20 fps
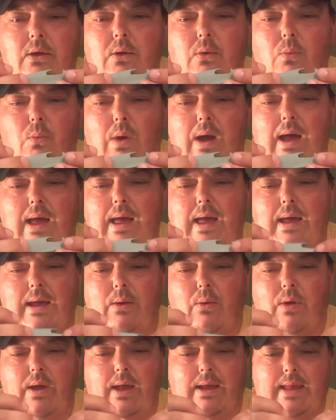Why,
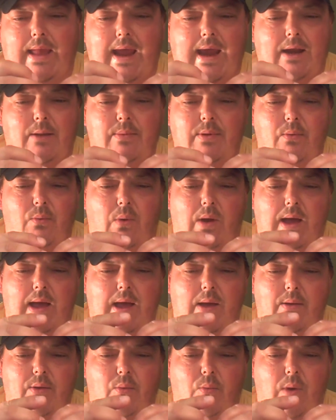Academy? Why?
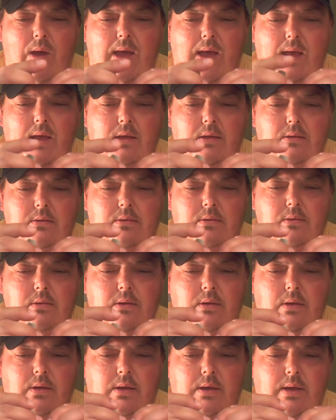I mean, why?
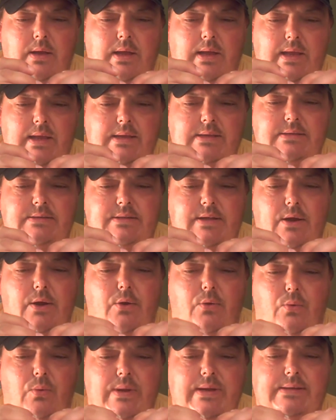Is there
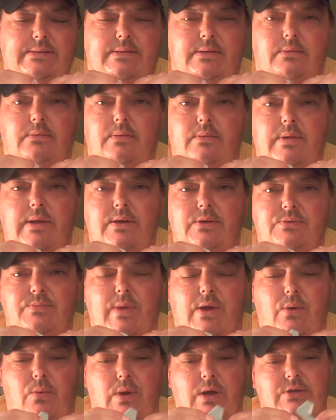a reason? Here's
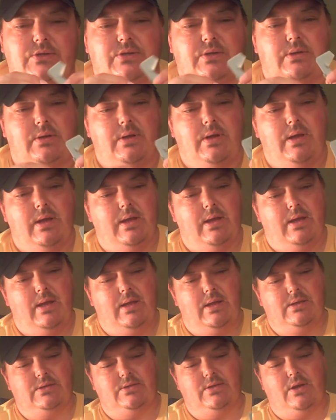my question:
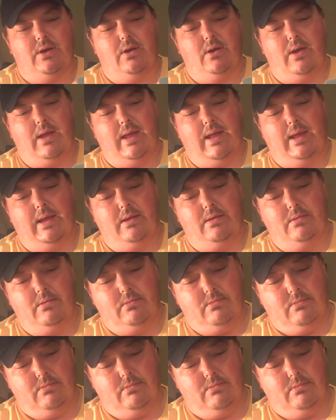Is there a